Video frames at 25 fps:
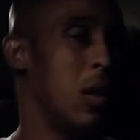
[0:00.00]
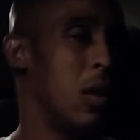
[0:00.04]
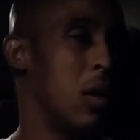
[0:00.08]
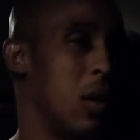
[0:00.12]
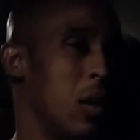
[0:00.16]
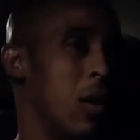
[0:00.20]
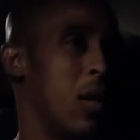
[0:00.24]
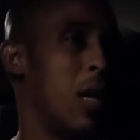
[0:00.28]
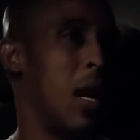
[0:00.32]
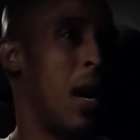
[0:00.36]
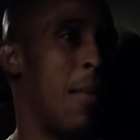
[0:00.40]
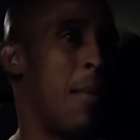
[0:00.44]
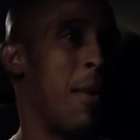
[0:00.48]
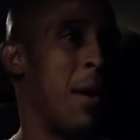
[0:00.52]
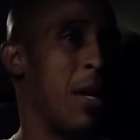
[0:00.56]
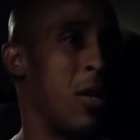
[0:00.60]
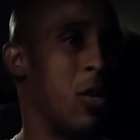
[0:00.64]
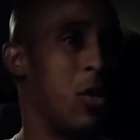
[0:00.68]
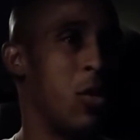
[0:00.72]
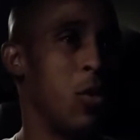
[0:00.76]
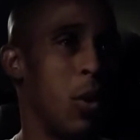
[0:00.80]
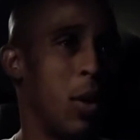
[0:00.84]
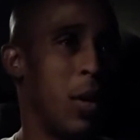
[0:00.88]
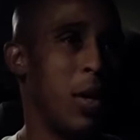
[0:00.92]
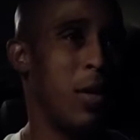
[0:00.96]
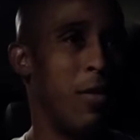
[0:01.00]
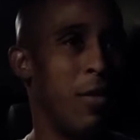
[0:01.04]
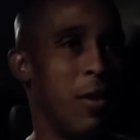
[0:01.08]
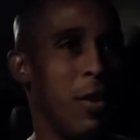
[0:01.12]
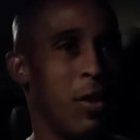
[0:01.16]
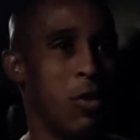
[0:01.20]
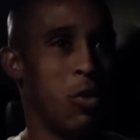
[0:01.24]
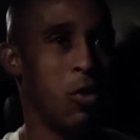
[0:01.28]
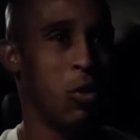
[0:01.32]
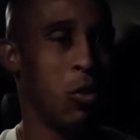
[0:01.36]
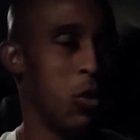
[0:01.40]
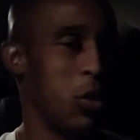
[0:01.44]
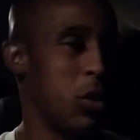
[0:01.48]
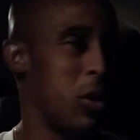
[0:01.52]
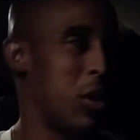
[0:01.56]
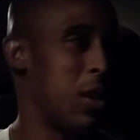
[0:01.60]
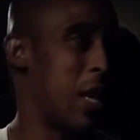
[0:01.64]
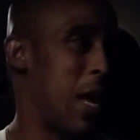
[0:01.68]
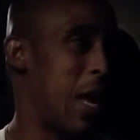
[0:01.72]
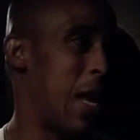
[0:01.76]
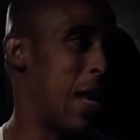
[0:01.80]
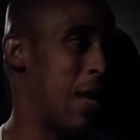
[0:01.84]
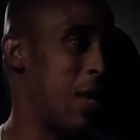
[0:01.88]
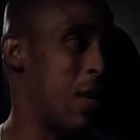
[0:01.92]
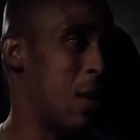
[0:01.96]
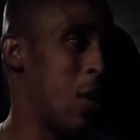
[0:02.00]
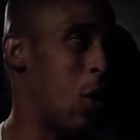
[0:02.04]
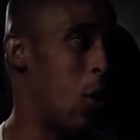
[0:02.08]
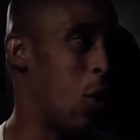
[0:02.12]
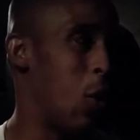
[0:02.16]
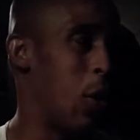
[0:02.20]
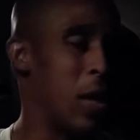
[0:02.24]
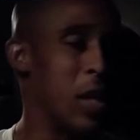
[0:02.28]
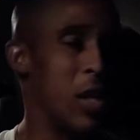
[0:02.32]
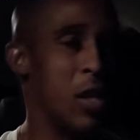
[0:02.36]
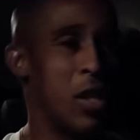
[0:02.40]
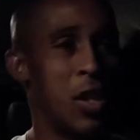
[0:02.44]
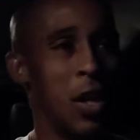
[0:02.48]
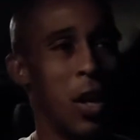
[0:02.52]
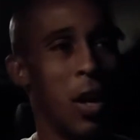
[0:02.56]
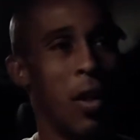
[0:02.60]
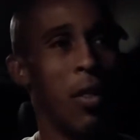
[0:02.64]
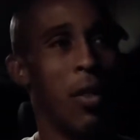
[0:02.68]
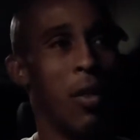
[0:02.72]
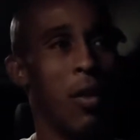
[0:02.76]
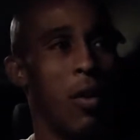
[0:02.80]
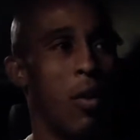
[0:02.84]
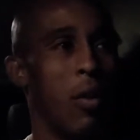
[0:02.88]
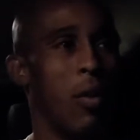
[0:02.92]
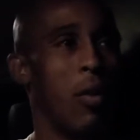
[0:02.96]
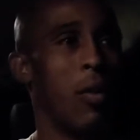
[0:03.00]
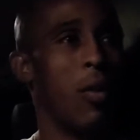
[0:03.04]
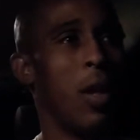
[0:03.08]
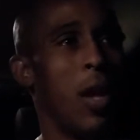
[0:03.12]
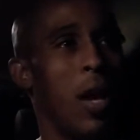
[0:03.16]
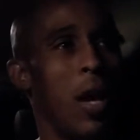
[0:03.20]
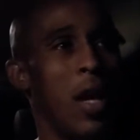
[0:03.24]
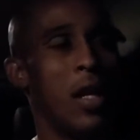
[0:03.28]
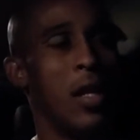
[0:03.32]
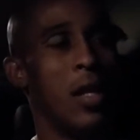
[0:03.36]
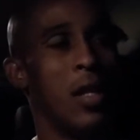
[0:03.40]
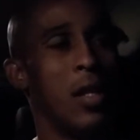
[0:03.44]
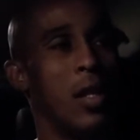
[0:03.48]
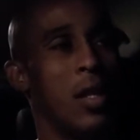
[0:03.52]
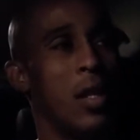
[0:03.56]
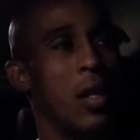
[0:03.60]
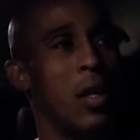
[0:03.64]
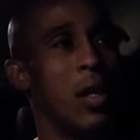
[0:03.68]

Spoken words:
And I mean two individuals that know each other, that